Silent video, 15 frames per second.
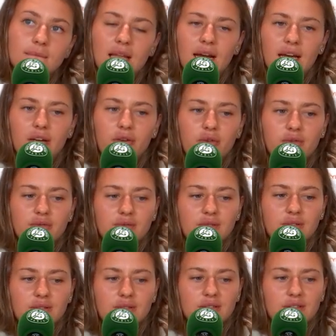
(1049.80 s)
I
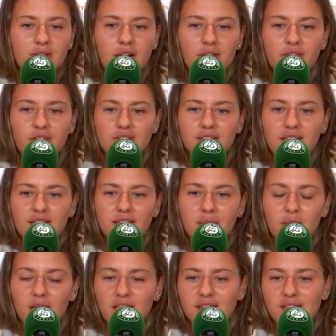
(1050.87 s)
don't understand. I
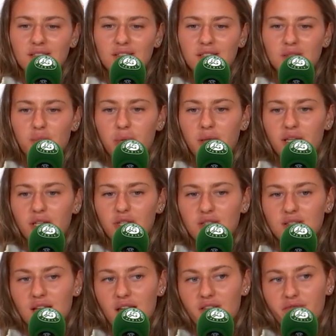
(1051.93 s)
mean, I see these
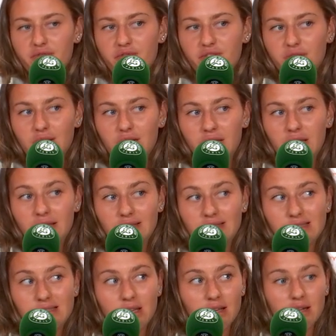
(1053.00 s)
players every
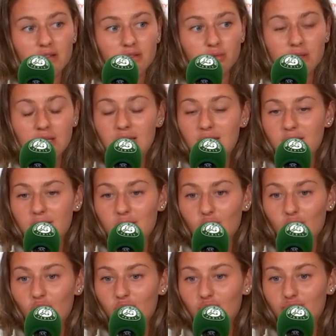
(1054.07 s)
single week in the
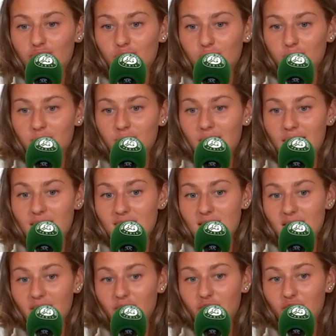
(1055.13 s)
locker room, and
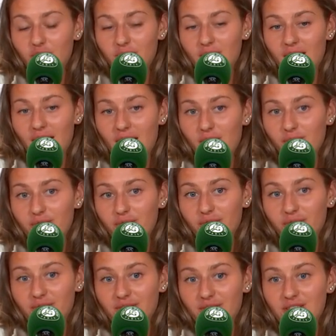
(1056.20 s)
they don't have
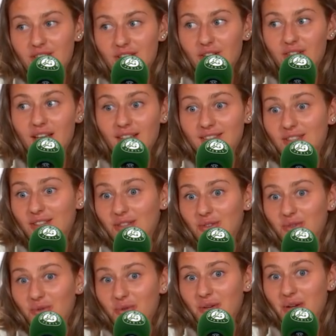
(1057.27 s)
the audacity
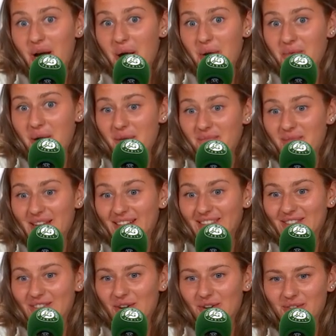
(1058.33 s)
to come up
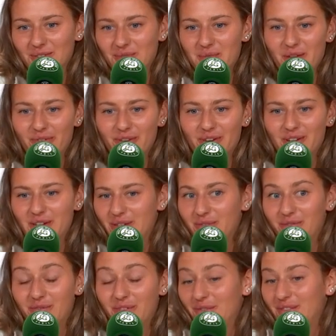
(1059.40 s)
and talk to me for
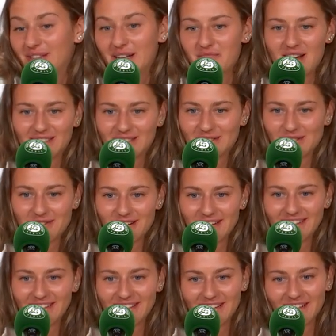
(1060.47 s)
15 months
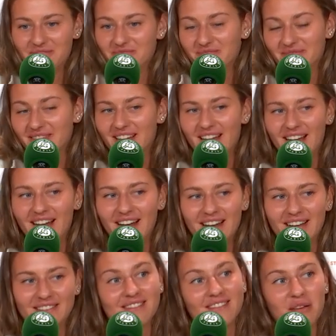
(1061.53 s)
already.
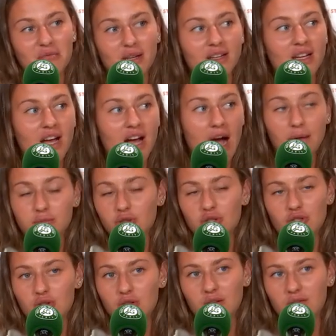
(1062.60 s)
I'm not
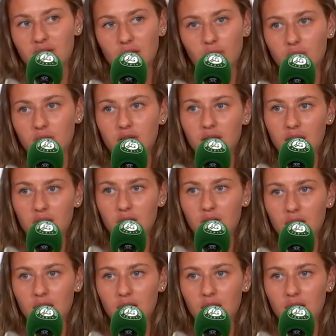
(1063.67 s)
sure if they will now.